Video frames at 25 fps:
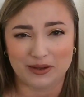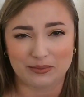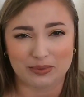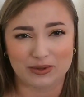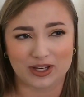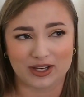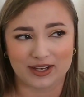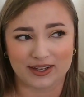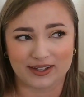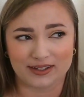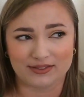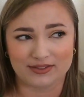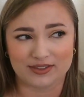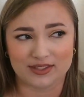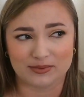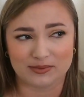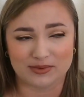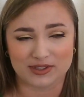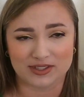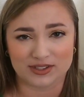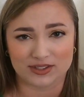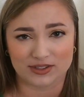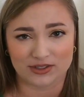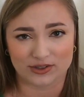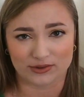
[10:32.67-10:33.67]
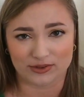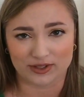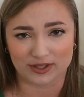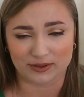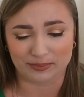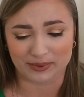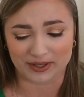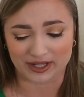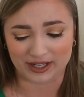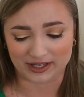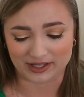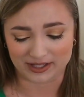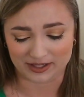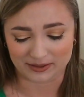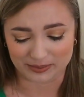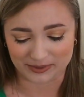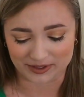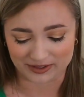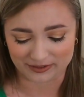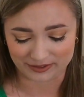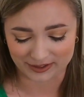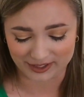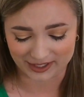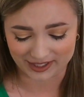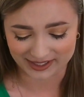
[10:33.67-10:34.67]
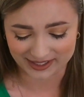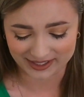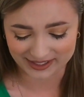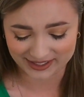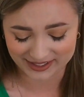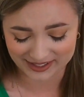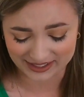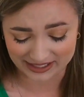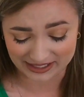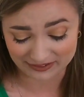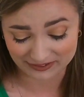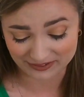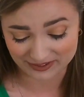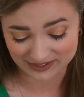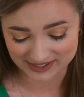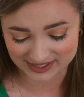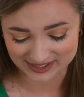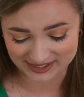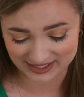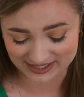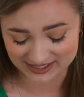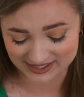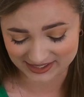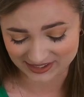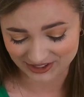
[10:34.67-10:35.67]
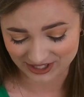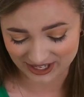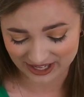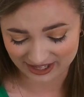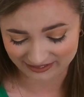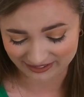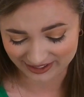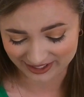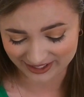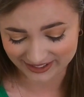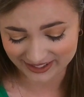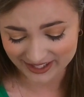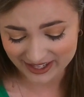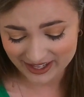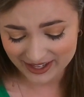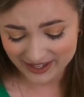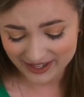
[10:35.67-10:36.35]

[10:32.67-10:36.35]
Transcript: Kind of tempted to go get a backup of it if they still have it.